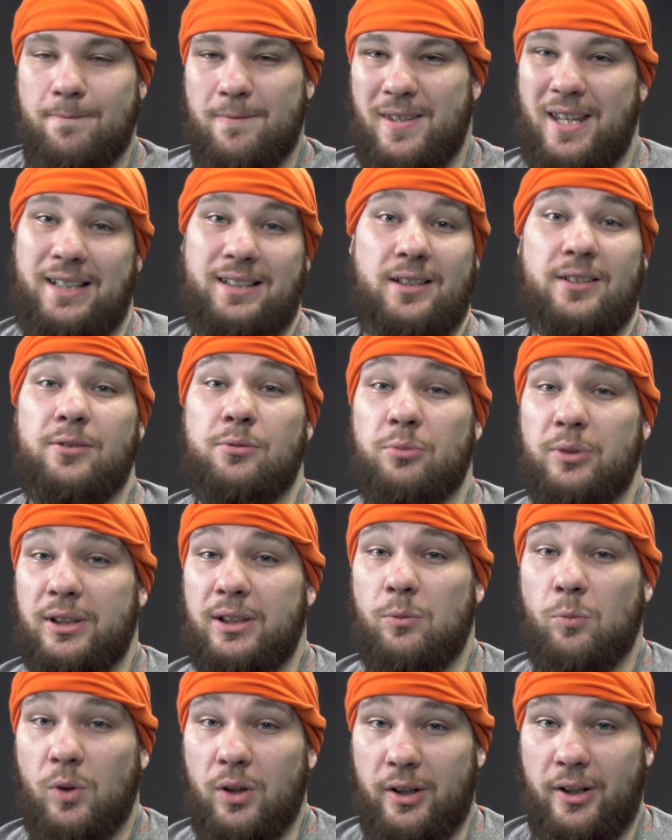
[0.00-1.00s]
That doesn't
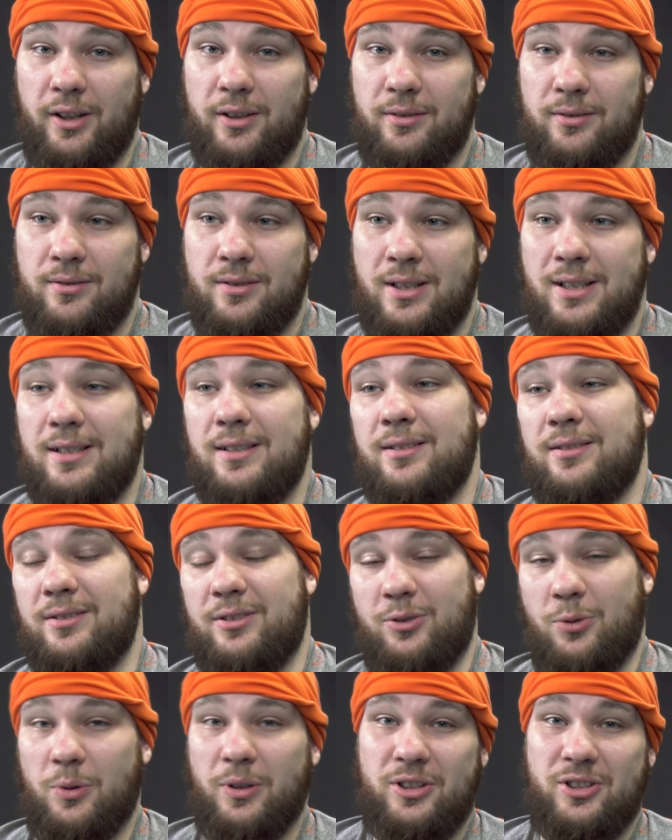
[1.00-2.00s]
really work.
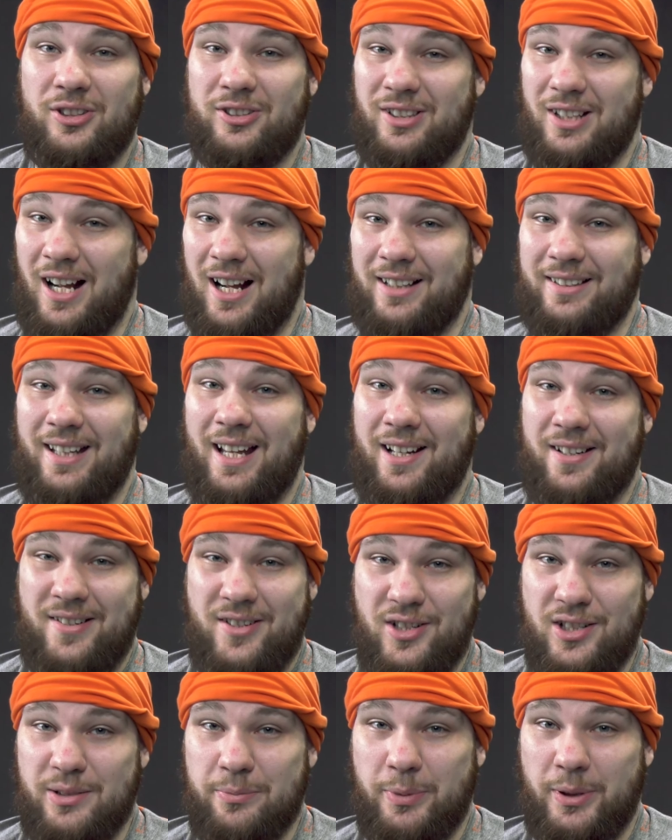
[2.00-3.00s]
Storage is not that
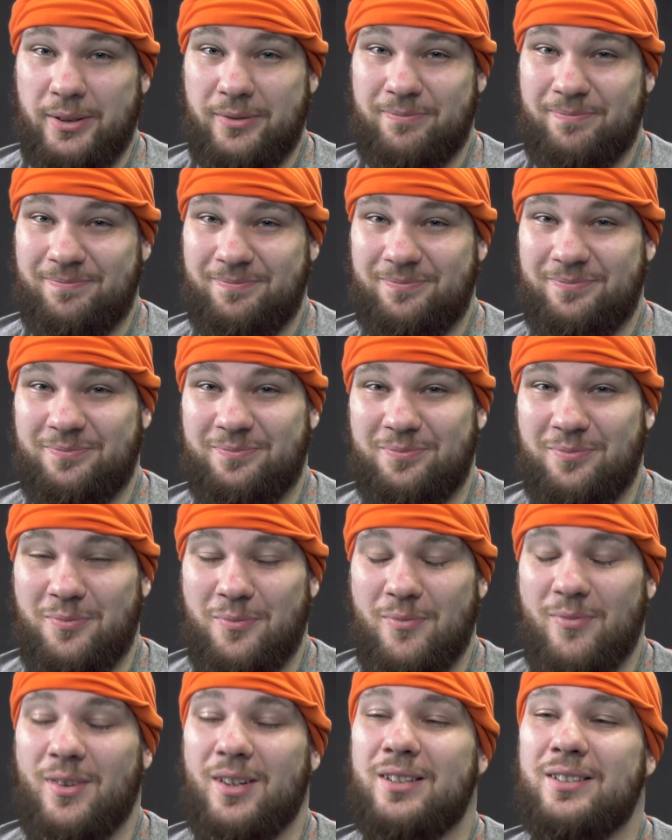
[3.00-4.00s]
cheap.
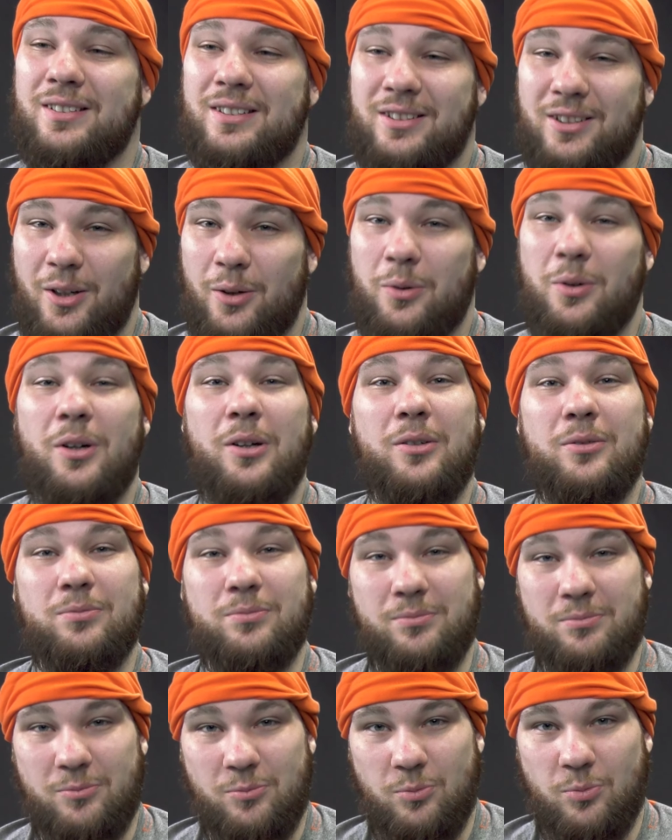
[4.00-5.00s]
So
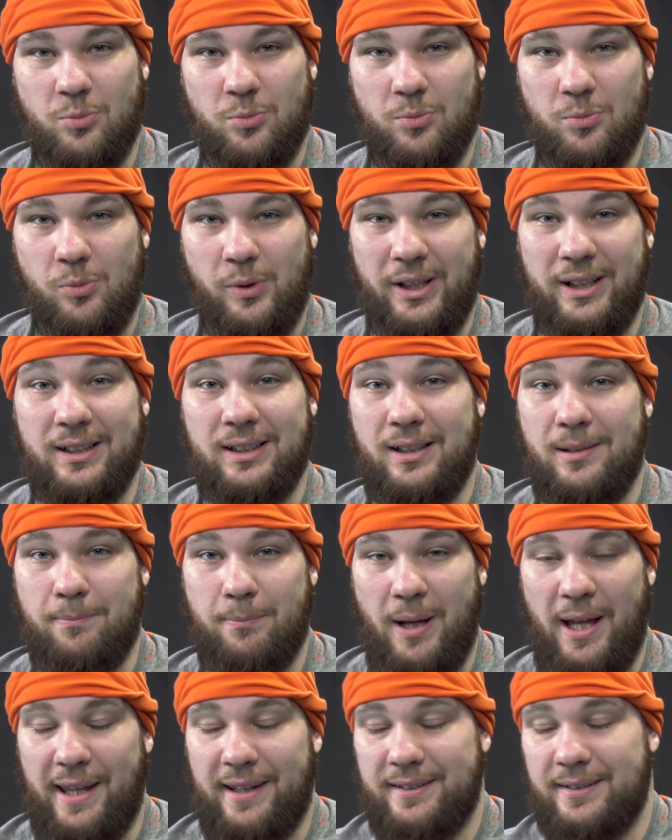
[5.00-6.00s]
we hit an
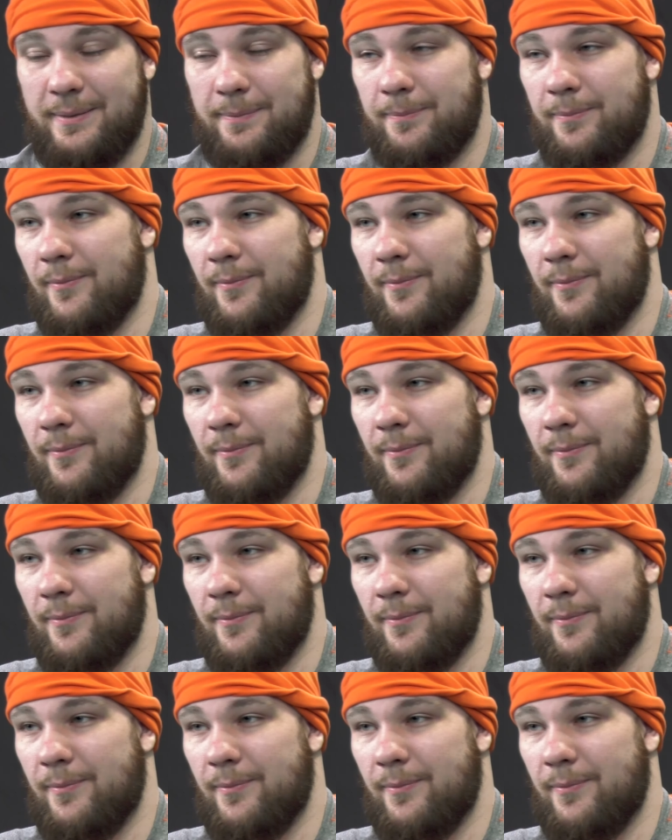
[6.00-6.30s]
impasse.